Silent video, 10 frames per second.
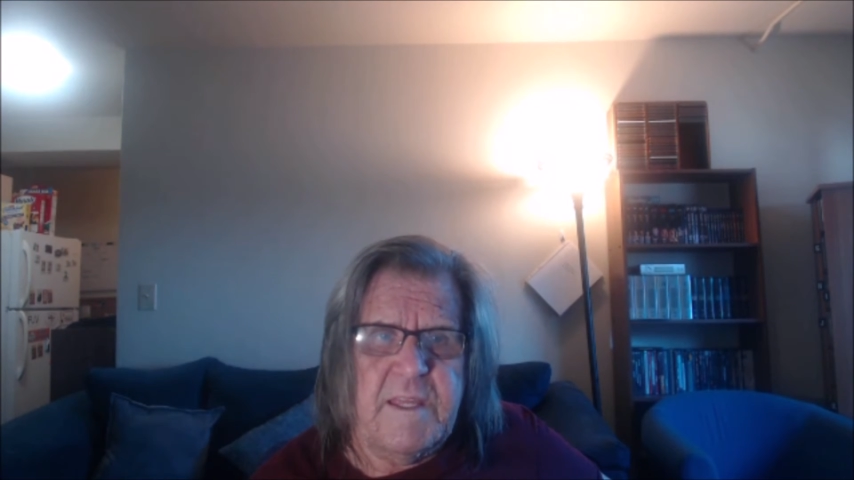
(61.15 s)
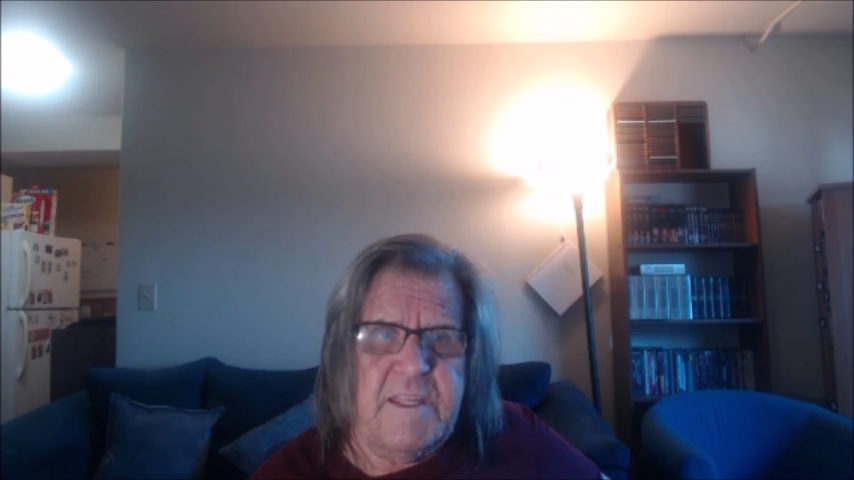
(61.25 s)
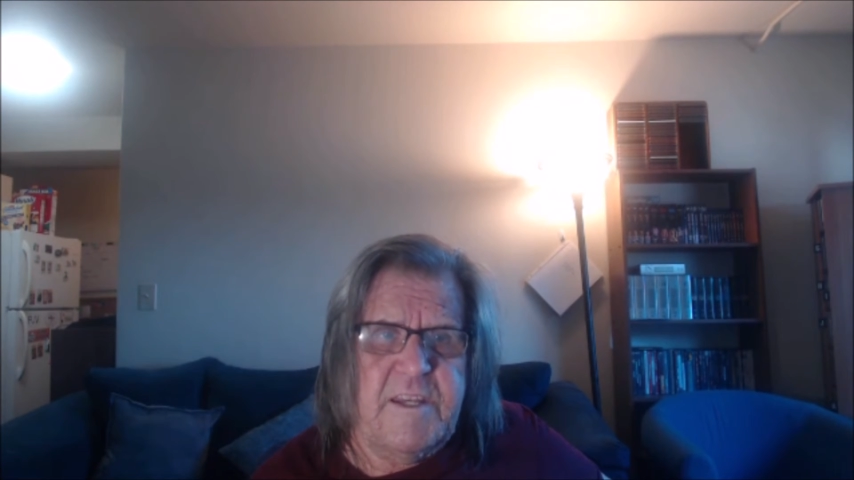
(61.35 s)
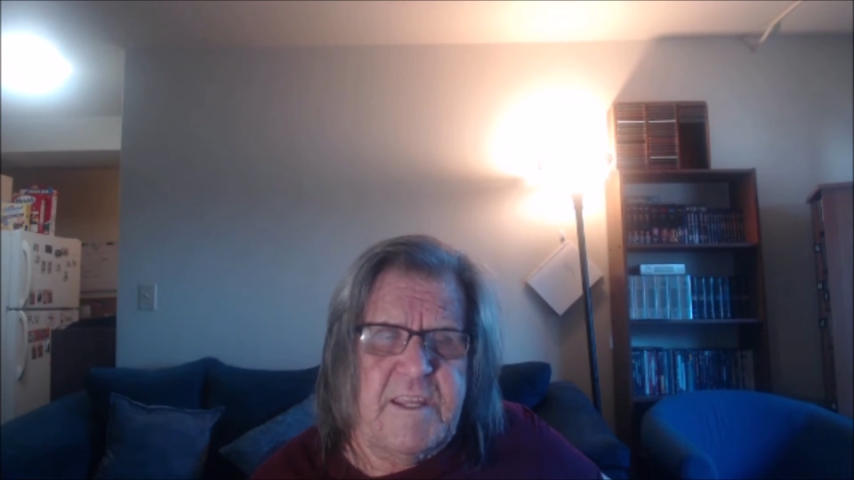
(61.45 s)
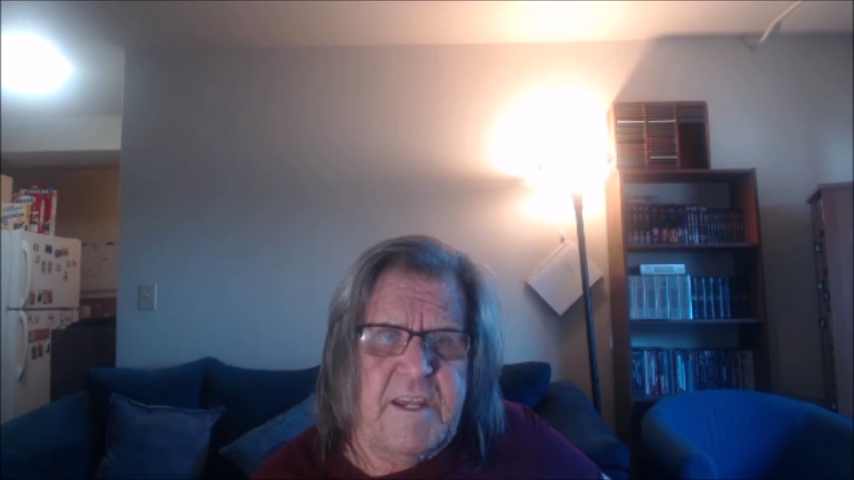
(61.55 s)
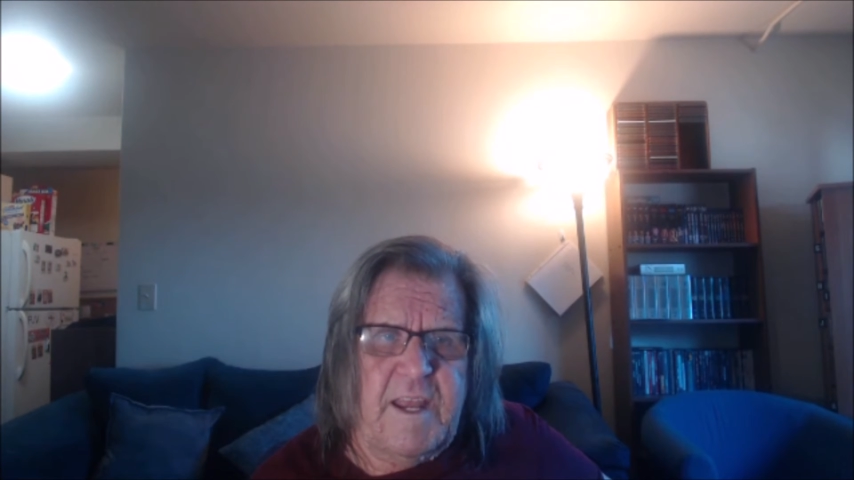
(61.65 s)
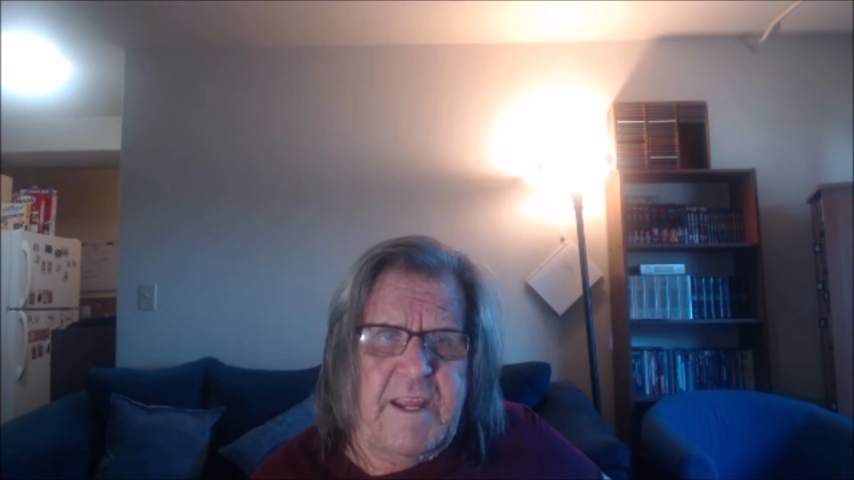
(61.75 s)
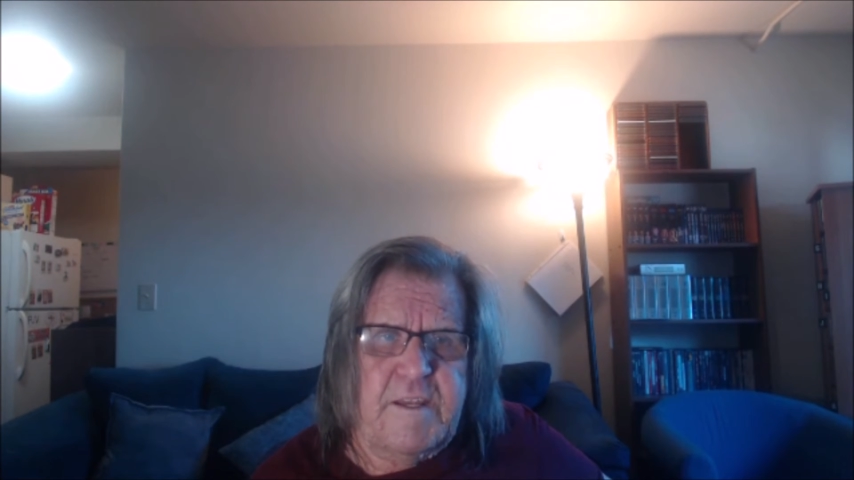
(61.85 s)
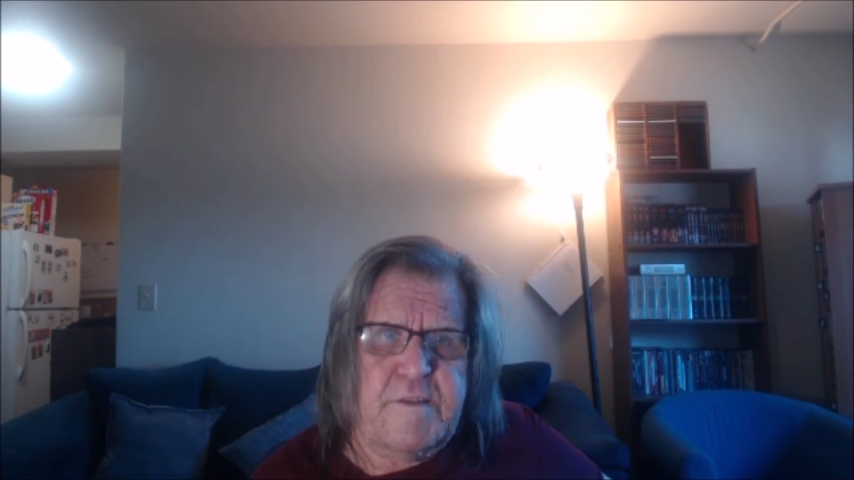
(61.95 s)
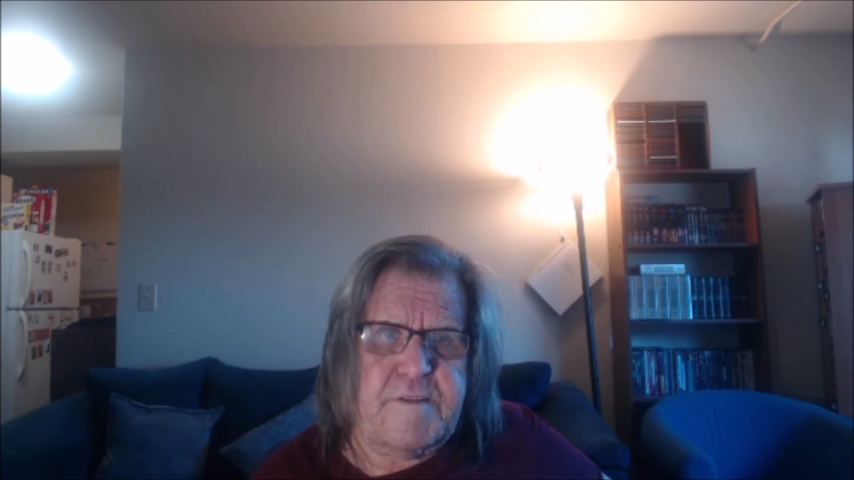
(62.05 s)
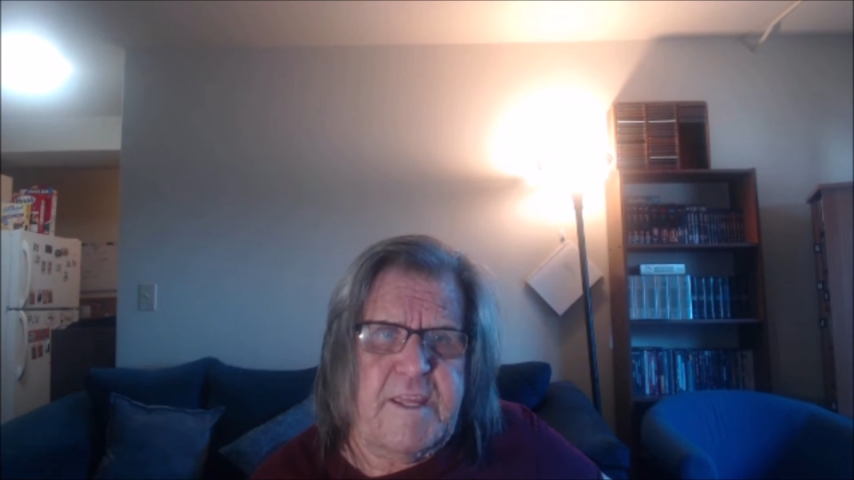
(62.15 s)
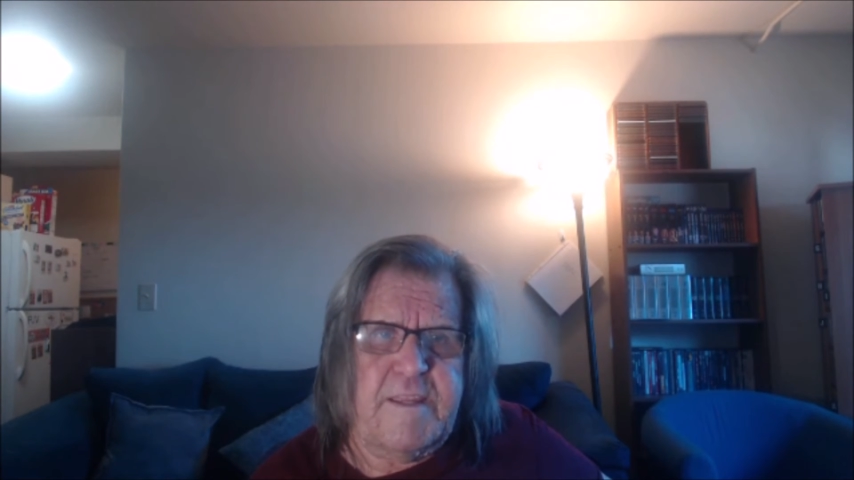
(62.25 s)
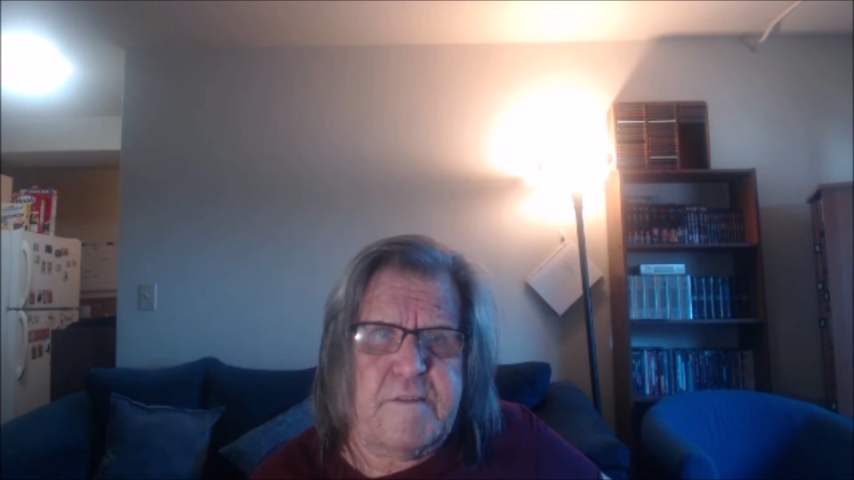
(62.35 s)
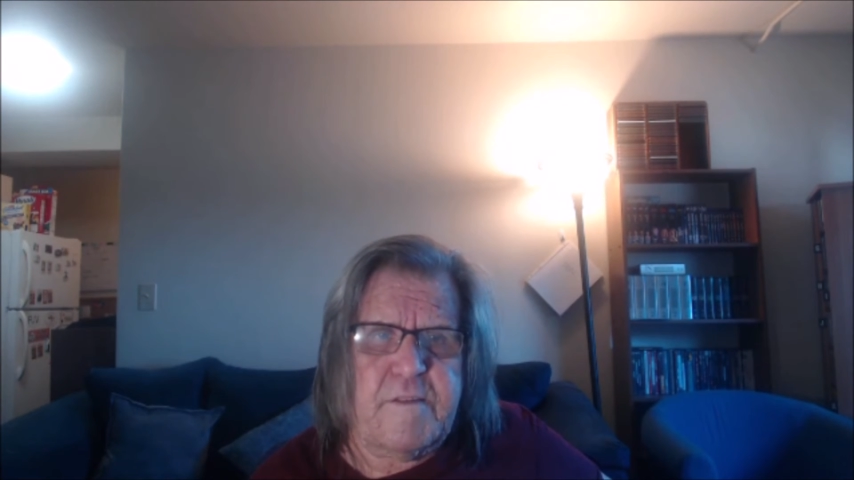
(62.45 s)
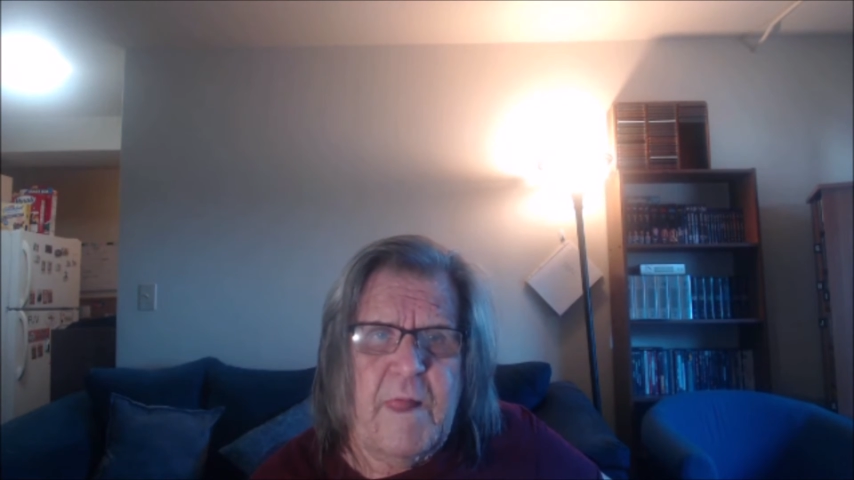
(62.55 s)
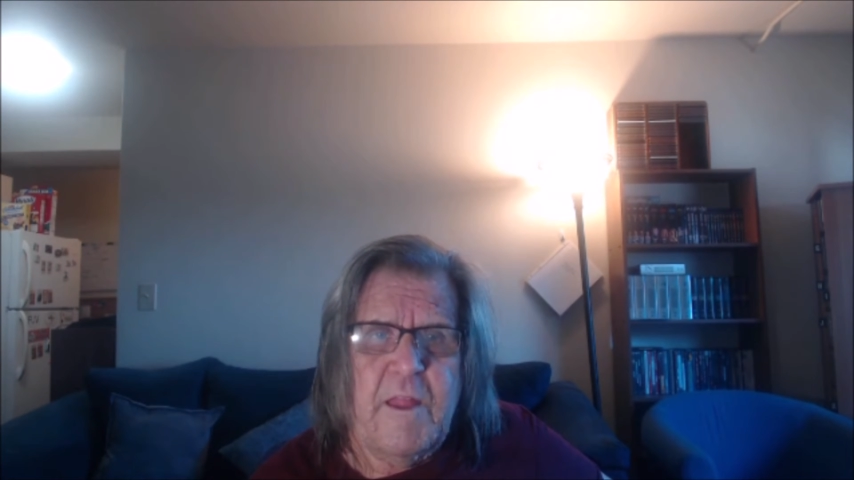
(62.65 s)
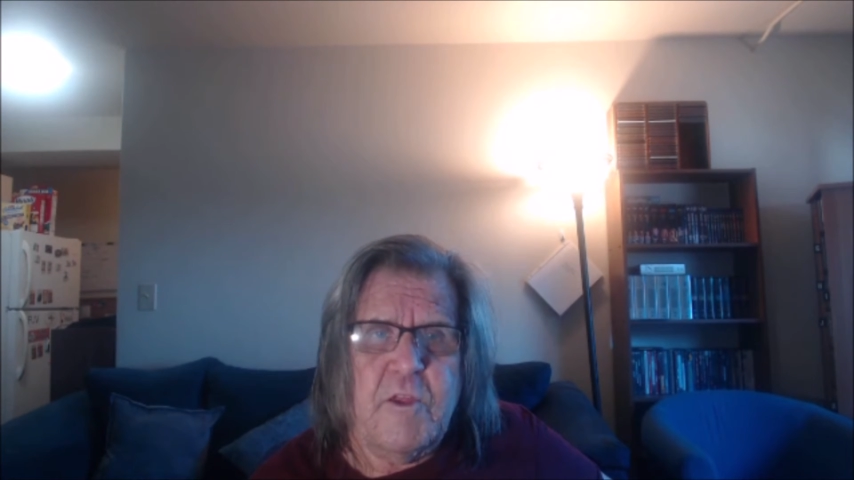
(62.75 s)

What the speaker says: in the United States